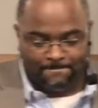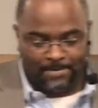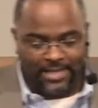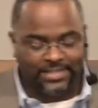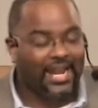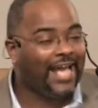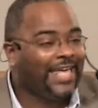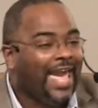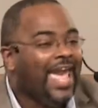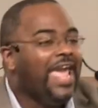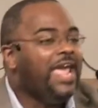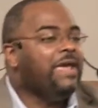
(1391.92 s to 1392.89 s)
He said, I
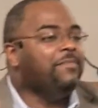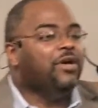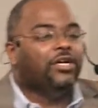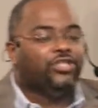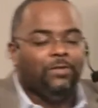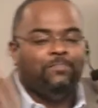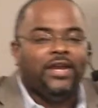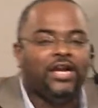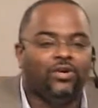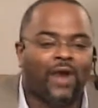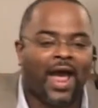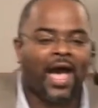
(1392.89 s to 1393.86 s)
came to be
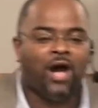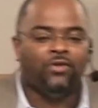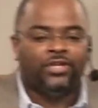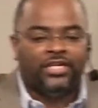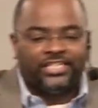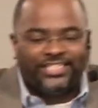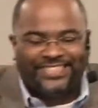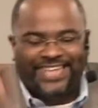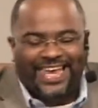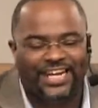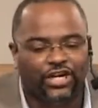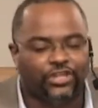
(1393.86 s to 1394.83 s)
around
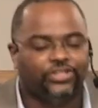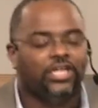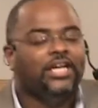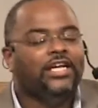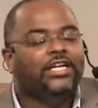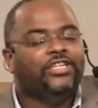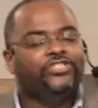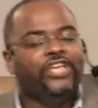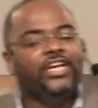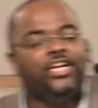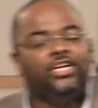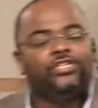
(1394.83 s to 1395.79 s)
sinners,
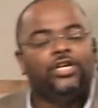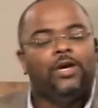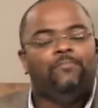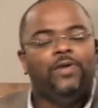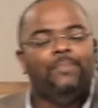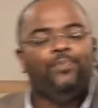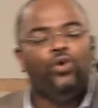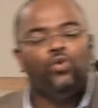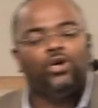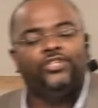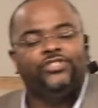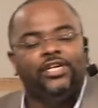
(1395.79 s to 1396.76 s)
people who
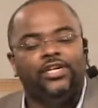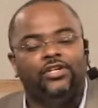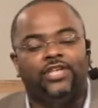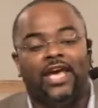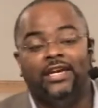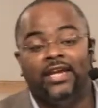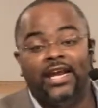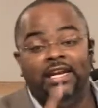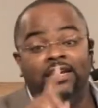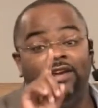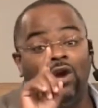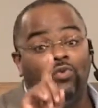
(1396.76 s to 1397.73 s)
are sinners and they
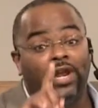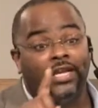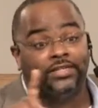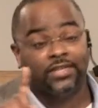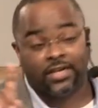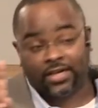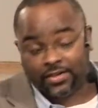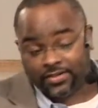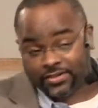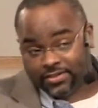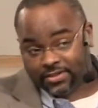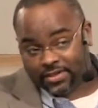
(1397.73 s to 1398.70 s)
know they
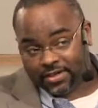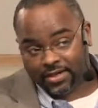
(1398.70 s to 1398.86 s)
sinners.